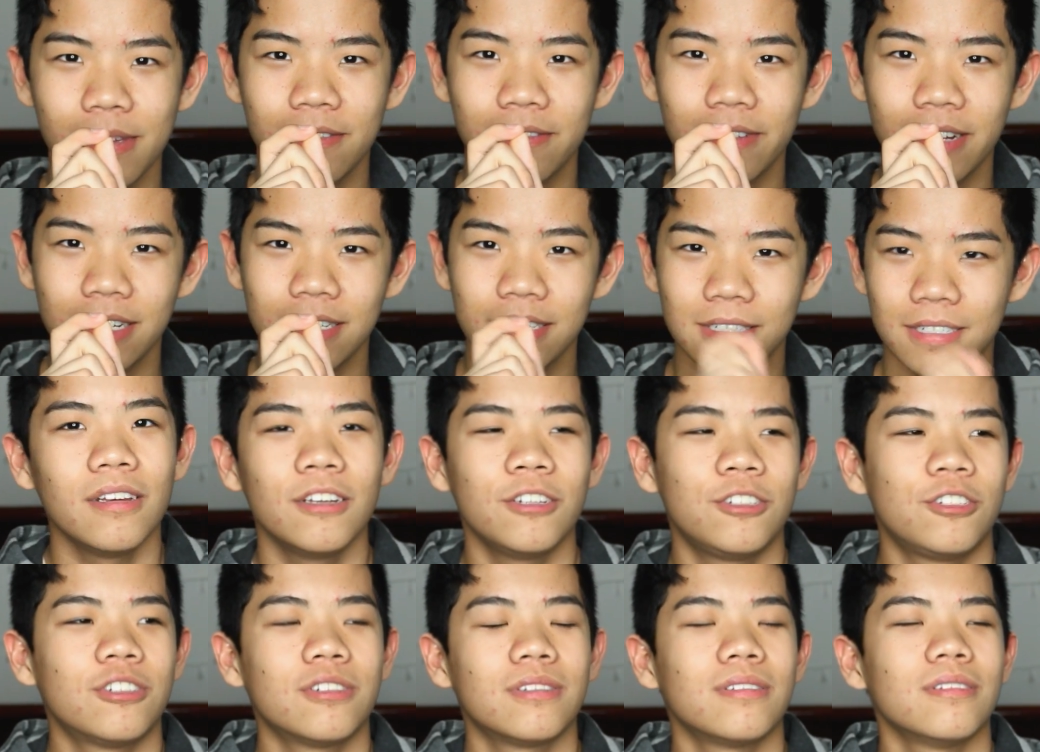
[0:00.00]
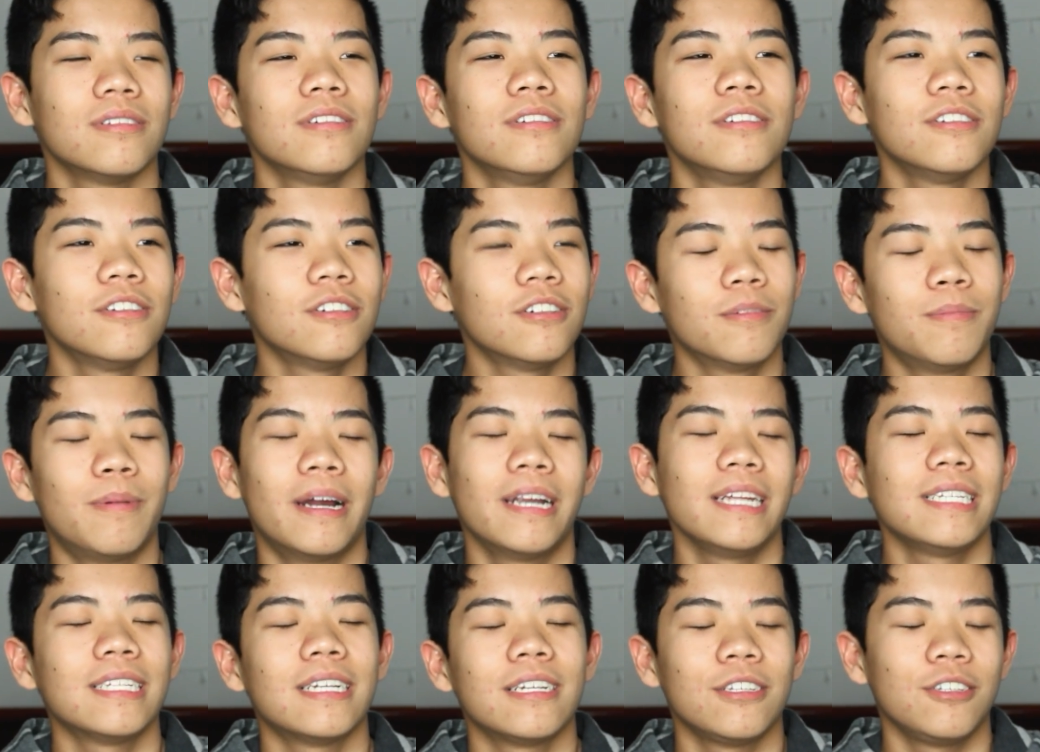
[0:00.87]
face. It's just, your
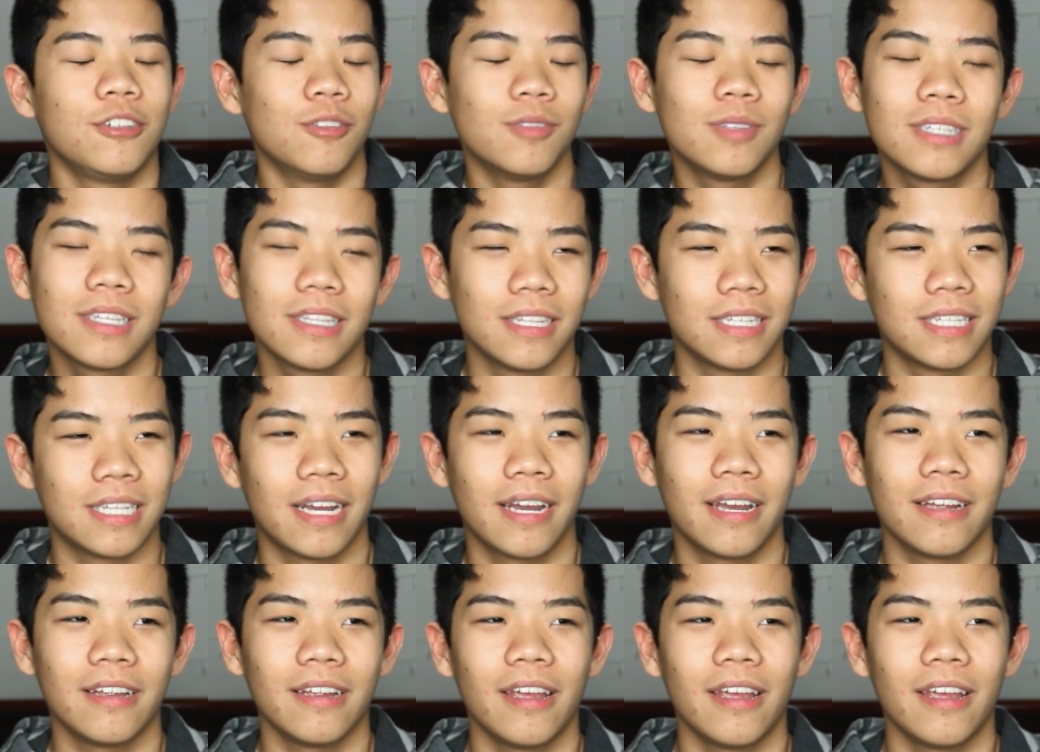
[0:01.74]
body's not used to this height,